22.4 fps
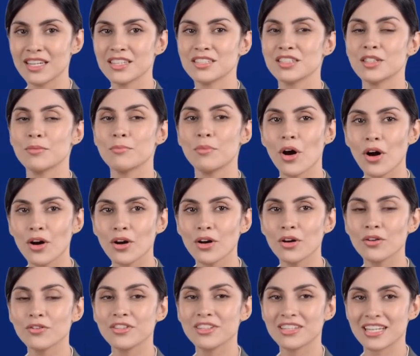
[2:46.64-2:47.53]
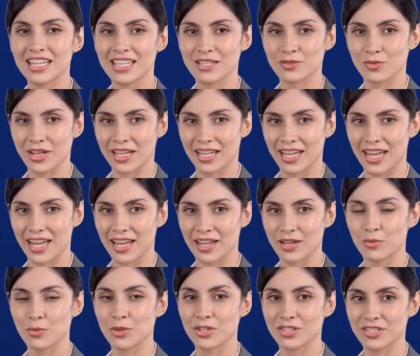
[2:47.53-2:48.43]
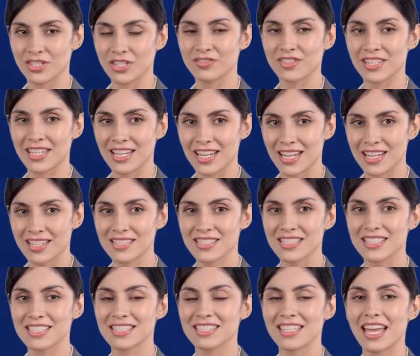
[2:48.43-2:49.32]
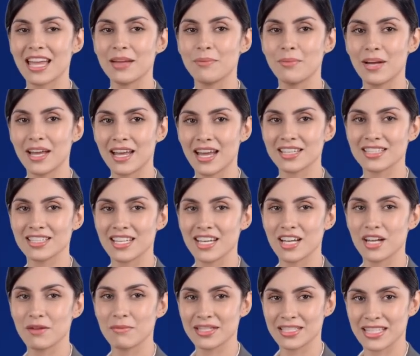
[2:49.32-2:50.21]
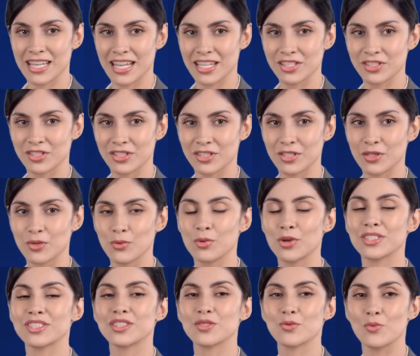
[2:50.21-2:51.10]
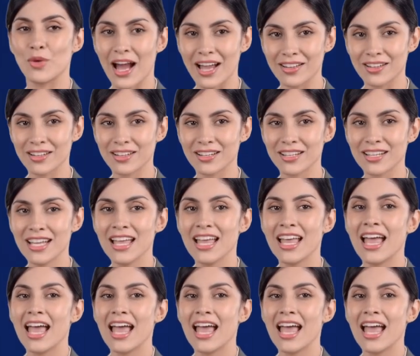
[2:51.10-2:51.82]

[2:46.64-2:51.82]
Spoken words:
Tomorrow for day 28, we'll shift gears into API documentation with Swagger